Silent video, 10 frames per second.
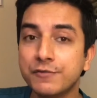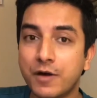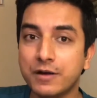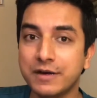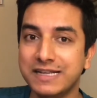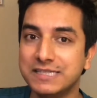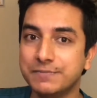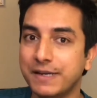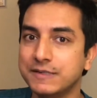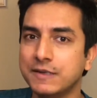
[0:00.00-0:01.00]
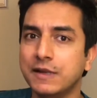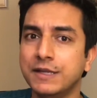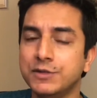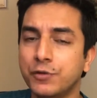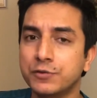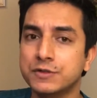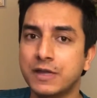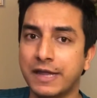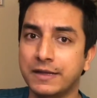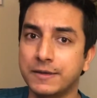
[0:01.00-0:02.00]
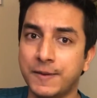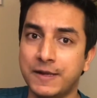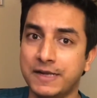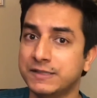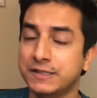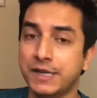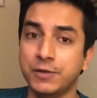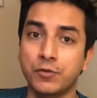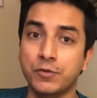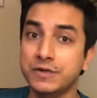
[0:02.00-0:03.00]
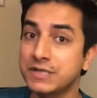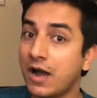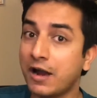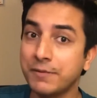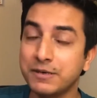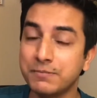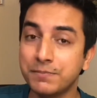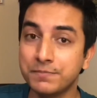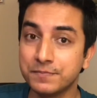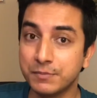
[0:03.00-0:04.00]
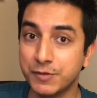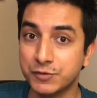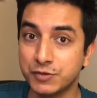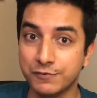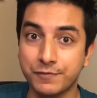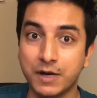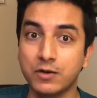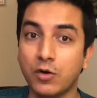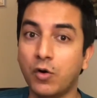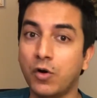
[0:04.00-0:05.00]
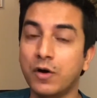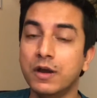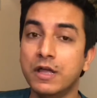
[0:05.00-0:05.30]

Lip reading: fund is basically those like let's say your retirement mutual fund, or